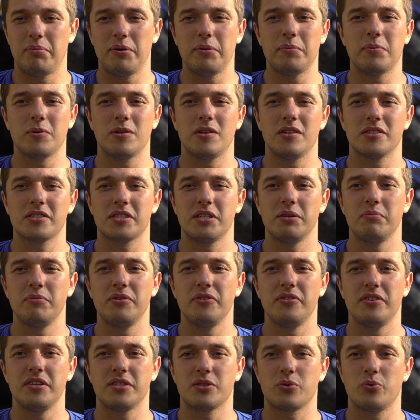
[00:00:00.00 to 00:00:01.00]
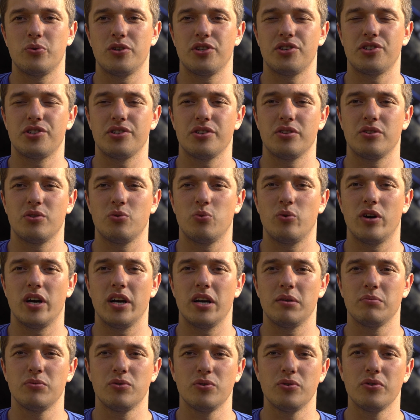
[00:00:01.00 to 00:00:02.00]
people asking me this question uh,
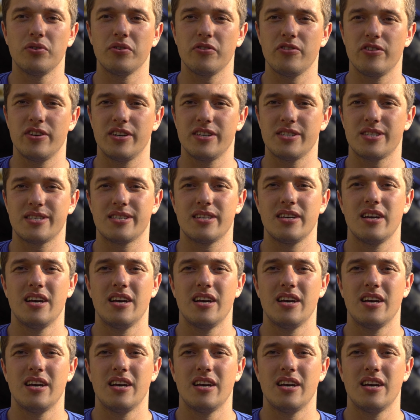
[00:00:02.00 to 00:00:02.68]
why I'm doing this,